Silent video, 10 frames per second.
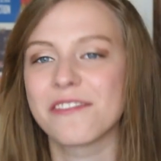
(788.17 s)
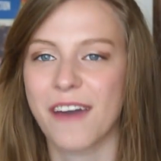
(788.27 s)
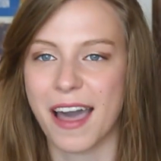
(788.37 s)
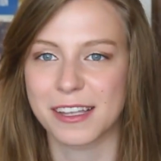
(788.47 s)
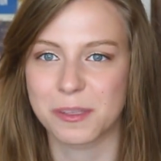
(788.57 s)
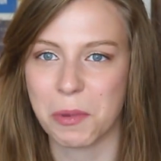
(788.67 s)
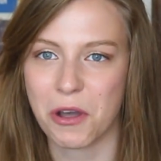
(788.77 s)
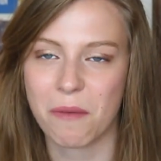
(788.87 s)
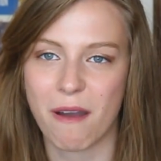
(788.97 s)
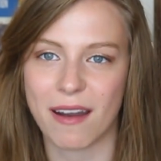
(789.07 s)
fox
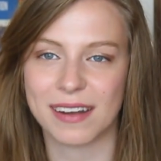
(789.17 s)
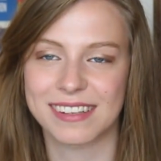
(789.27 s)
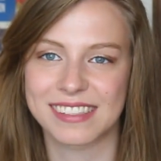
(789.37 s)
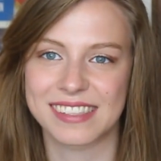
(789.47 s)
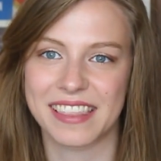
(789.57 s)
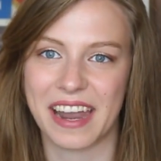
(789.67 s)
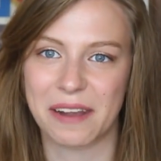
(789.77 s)
bookmarks that